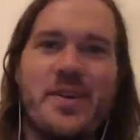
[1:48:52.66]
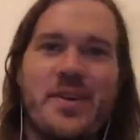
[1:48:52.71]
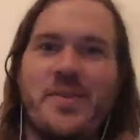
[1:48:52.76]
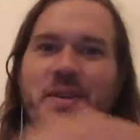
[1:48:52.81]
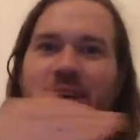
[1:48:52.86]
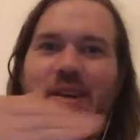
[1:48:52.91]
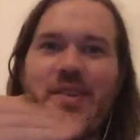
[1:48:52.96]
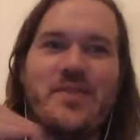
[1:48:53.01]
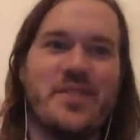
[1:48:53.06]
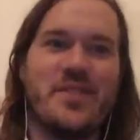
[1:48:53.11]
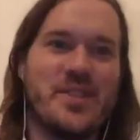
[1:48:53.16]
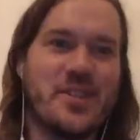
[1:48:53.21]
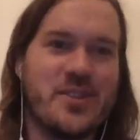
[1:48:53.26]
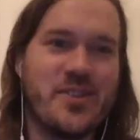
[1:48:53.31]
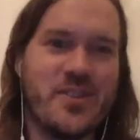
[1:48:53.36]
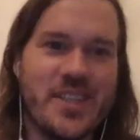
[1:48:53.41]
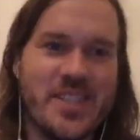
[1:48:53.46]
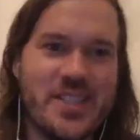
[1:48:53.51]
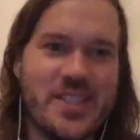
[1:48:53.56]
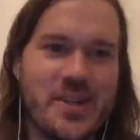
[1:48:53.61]
we have
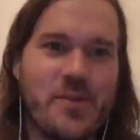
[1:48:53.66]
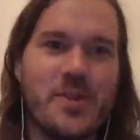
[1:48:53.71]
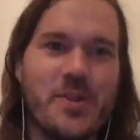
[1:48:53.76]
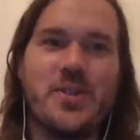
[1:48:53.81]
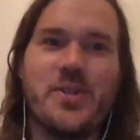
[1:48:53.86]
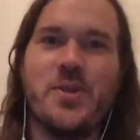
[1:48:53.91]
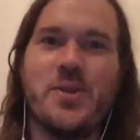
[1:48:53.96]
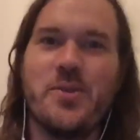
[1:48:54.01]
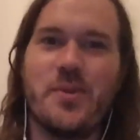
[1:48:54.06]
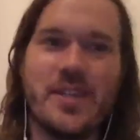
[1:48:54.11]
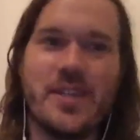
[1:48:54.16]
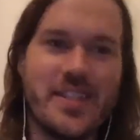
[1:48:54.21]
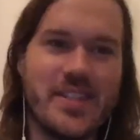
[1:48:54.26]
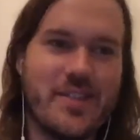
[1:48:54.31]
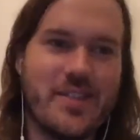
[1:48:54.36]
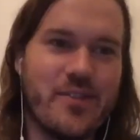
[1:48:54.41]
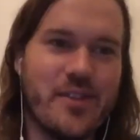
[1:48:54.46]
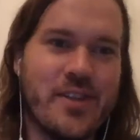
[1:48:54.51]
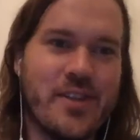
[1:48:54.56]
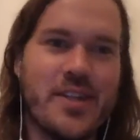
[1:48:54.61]
degrees that we're told we need to
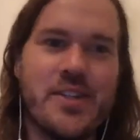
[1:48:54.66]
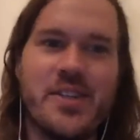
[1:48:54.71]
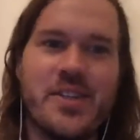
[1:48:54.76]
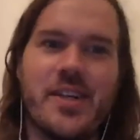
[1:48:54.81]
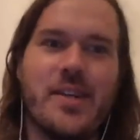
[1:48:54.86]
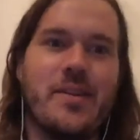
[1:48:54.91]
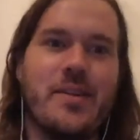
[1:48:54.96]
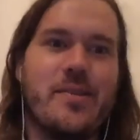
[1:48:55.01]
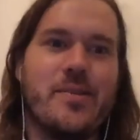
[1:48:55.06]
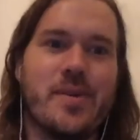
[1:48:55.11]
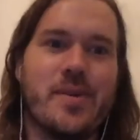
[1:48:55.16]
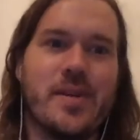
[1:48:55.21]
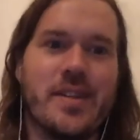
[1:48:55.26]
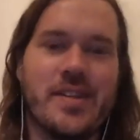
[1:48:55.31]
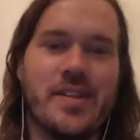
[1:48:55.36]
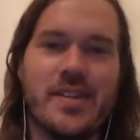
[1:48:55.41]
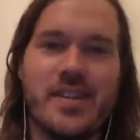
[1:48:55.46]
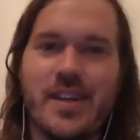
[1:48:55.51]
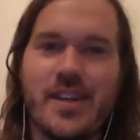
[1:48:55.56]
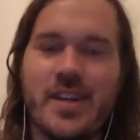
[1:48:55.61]
finish, and I don't want
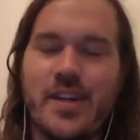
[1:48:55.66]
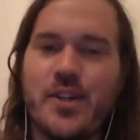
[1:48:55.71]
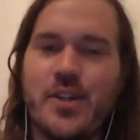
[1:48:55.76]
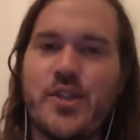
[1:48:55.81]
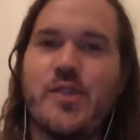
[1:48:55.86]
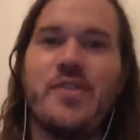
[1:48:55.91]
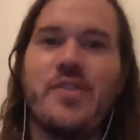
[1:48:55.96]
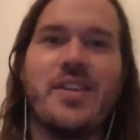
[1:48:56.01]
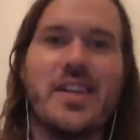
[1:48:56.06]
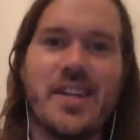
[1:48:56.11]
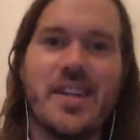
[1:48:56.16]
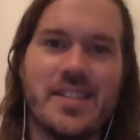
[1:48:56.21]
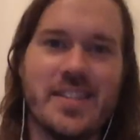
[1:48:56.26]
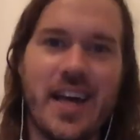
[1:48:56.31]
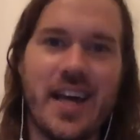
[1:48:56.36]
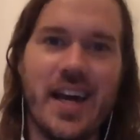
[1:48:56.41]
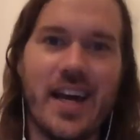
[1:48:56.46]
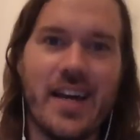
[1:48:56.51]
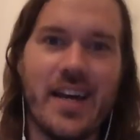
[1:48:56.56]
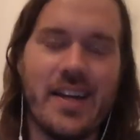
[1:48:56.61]
to trivialize
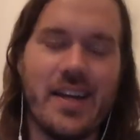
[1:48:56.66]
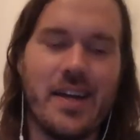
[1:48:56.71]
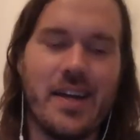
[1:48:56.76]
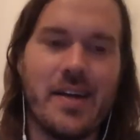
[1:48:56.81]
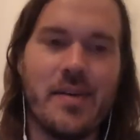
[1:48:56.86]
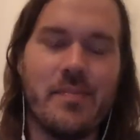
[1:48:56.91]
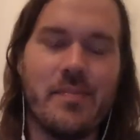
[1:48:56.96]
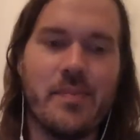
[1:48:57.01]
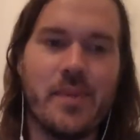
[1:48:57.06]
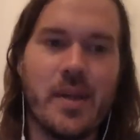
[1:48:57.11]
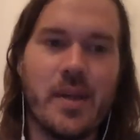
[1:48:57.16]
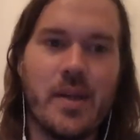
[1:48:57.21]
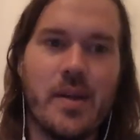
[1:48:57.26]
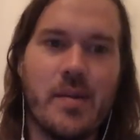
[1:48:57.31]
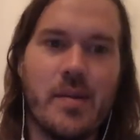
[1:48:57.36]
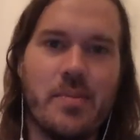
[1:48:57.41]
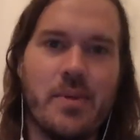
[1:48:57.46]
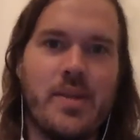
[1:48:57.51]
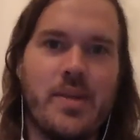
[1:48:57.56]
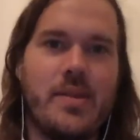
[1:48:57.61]
that.
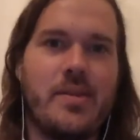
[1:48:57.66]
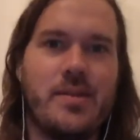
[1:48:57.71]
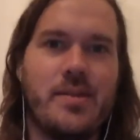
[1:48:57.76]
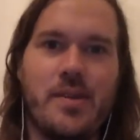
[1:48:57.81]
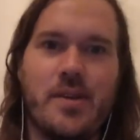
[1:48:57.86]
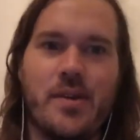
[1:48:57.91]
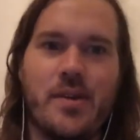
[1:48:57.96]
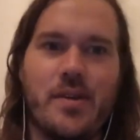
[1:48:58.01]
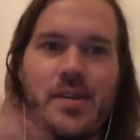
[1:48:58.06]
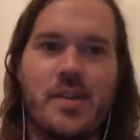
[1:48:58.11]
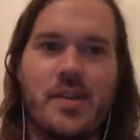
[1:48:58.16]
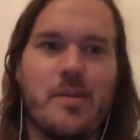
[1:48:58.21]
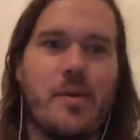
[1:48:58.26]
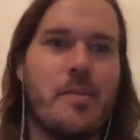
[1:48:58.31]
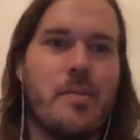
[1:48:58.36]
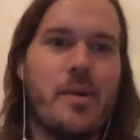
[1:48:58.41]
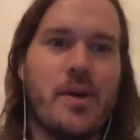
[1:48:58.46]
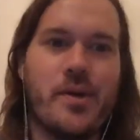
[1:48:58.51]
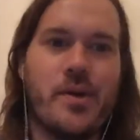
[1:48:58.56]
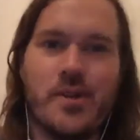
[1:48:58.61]
I think
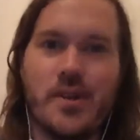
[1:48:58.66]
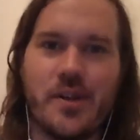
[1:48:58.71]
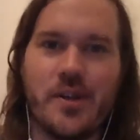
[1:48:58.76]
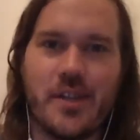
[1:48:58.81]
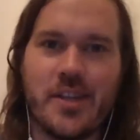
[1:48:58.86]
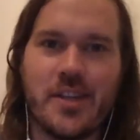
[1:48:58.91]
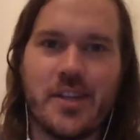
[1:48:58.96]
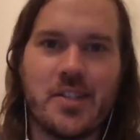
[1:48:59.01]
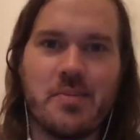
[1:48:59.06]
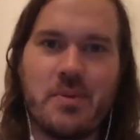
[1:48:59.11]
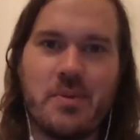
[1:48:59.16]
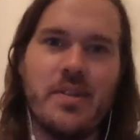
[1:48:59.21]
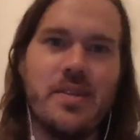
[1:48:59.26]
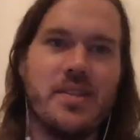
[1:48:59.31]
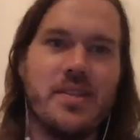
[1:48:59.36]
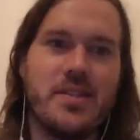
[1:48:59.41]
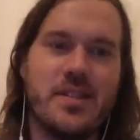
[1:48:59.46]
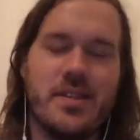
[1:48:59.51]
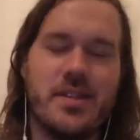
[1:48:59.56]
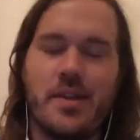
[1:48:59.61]
about my own learning
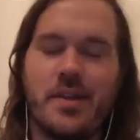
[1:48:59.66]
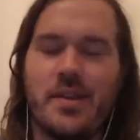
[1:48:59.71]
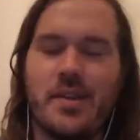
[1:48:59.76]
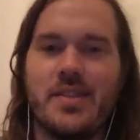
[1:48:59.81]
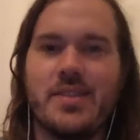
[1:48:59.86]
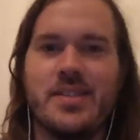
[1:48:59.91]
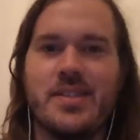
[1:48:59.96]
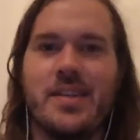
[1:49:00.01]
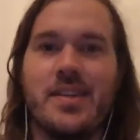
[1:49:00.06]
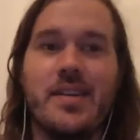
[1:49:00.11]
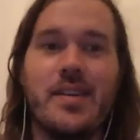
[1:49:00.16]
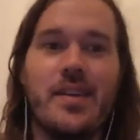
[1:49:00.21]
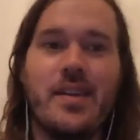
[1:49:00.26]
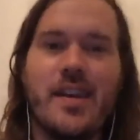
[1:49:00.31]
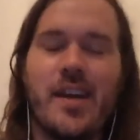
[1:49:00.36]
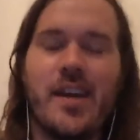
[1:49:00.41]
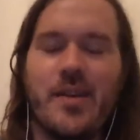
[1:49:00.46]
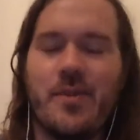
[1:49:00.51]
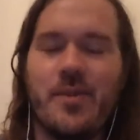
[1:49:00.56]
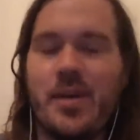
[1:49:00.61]
experience, and the things that
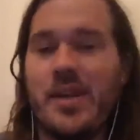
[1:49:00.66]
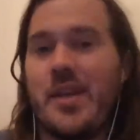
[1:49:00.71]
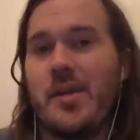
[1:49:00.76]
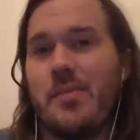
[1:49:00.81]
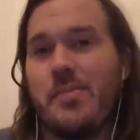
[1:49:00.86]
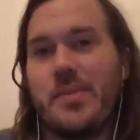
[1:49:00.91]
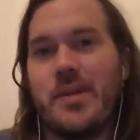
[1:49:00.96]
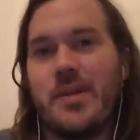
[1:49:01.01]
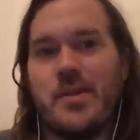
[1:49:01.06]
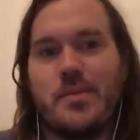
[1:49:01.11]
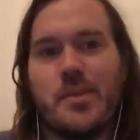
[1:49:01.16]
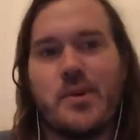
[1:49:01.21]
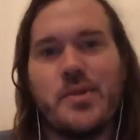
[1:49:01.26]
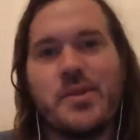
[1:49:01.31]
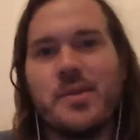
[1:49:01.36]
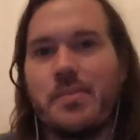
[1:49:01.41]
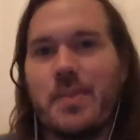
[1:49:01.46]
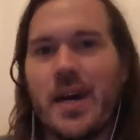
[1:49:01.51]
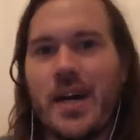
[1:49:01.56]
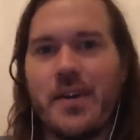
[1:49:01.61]
have ended up being most
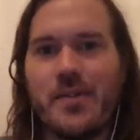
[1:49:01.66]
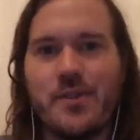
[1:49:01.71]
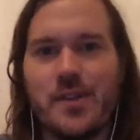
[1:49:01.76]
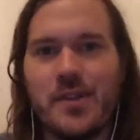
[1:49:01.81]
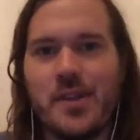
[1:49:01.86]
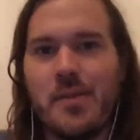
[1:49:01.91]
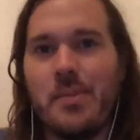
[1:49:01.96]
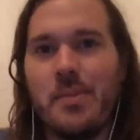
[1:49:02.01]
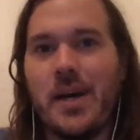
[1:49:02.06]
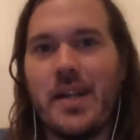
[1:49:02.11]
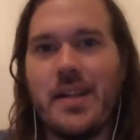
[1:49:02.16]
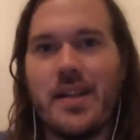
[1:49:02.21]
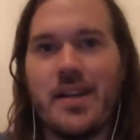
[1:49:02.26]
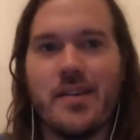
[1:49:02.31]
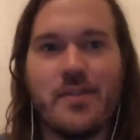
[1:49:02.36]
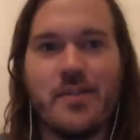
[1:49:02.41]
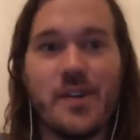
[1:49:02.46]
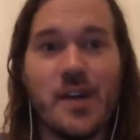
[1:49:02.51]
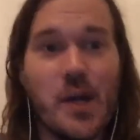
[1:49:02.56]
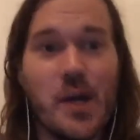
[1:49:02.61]
impactful in my
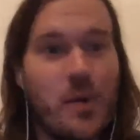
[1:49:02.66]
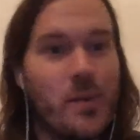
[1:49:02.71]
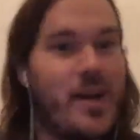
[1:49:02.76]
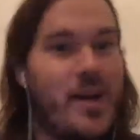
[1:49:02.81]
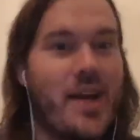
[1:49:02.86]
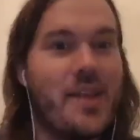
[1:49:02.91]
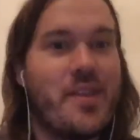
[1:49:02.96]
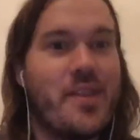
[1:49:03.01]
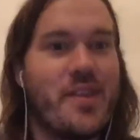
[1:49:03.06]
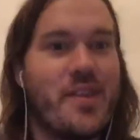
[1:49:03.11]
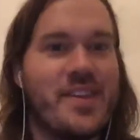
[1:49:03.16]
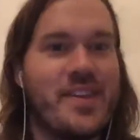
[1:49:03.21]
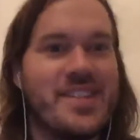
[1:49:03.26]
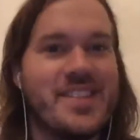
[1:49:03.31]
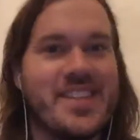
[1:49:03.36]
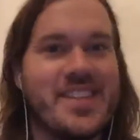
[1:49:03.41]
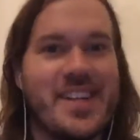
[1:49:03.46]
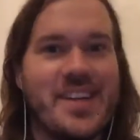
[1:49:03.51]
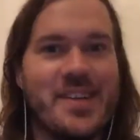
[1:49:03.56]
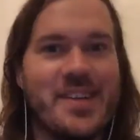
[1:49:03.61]
life were not the things
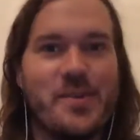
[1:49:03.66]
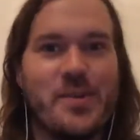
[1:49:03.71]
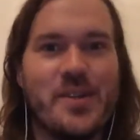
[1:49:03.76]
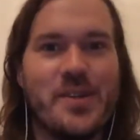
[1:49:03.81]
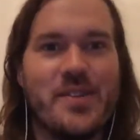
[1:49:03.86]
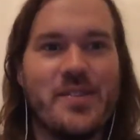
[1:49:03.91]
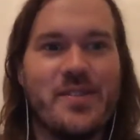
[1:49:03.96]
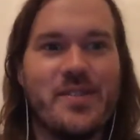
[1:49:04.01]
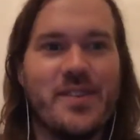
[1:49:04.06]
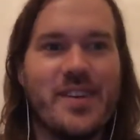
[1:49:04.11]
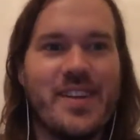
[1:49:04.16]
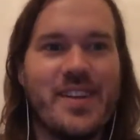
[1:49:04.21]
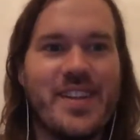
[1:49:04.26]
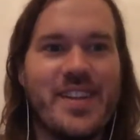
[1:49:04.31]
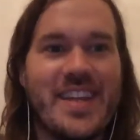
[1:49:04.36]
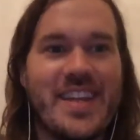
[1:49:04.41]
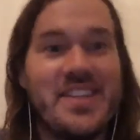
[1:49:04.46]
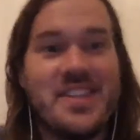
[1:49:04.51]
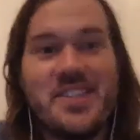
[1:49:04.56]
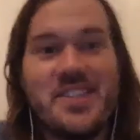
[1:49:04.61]
that I would have
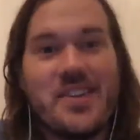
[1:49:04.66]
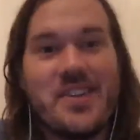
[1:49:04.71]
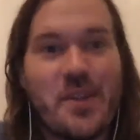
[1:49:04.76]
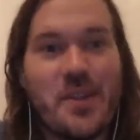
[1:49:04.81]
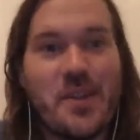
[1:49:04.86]
necessarily